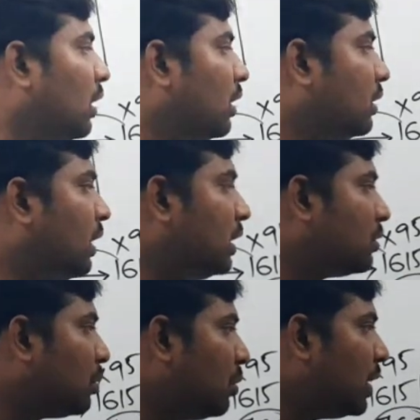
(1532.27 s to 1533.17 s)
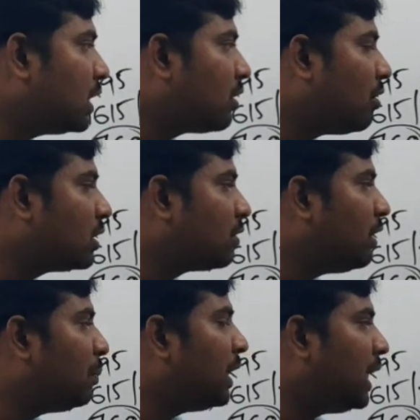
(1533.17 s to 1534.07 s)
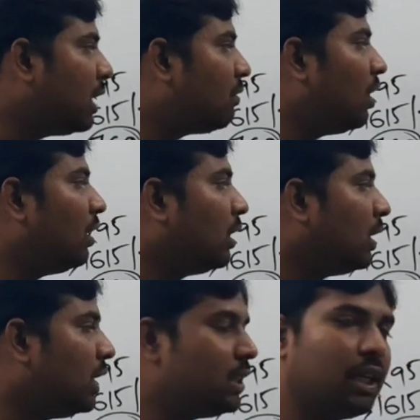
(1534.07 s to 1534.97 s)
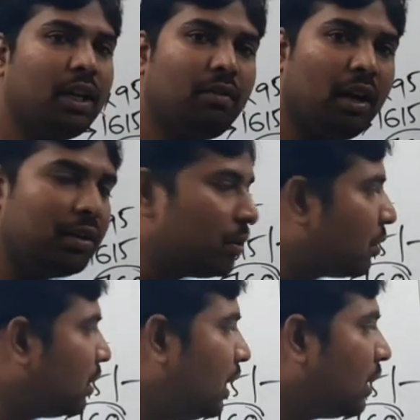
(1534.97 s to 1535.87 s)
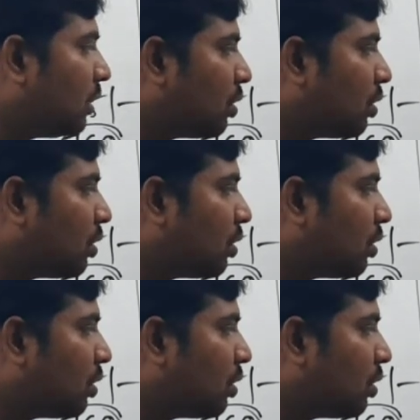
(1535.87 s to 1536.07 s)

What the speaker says: These two discounts will be equivalent to the